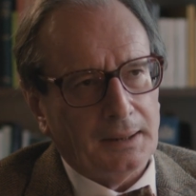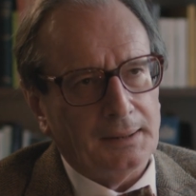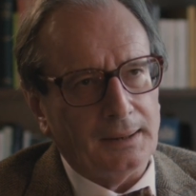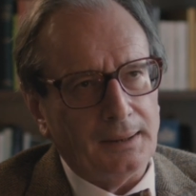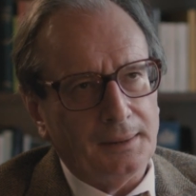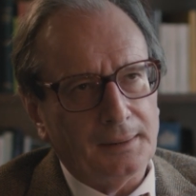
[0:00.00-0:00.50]

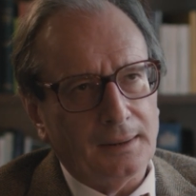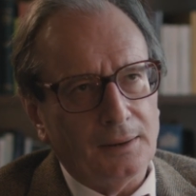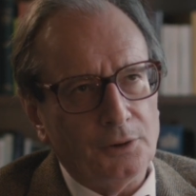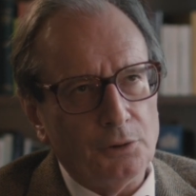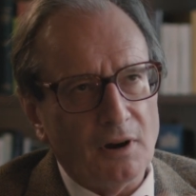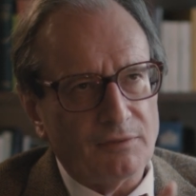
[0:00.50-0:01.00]
That is,
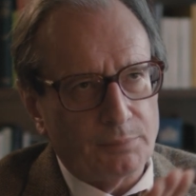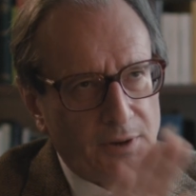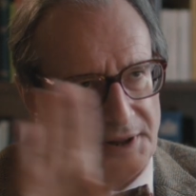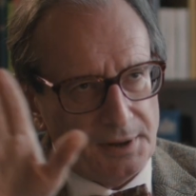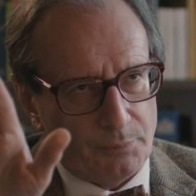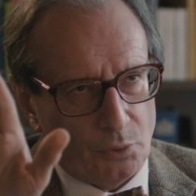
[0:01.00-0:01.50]
you have
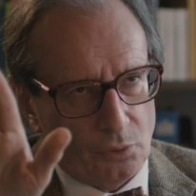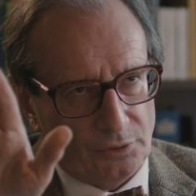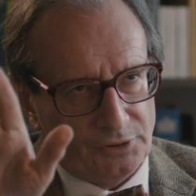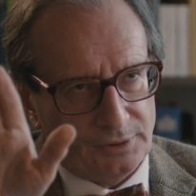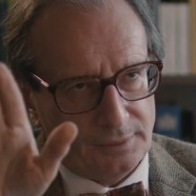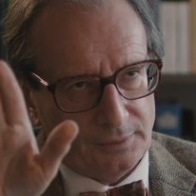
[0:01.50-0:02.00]

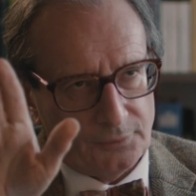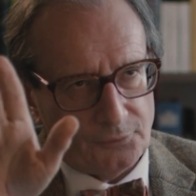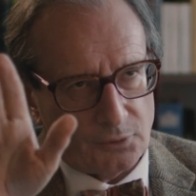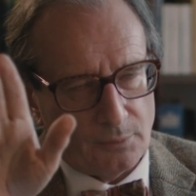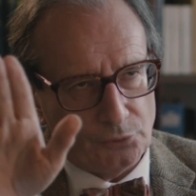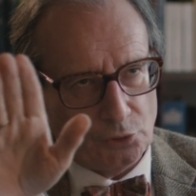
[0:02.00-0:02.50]
principles.
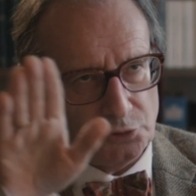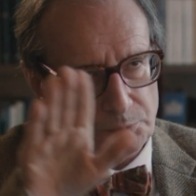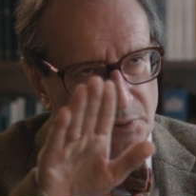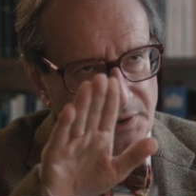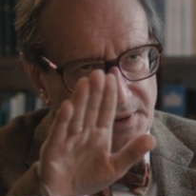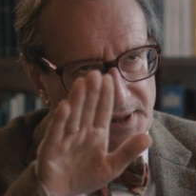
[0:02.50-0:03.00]
From those
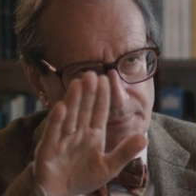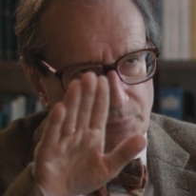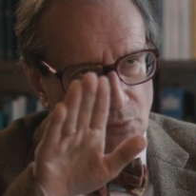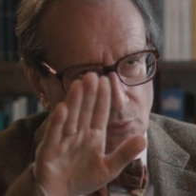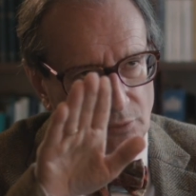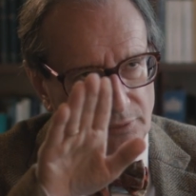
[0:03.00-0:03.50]

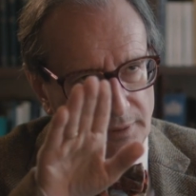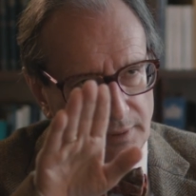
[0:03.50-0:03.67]
principles,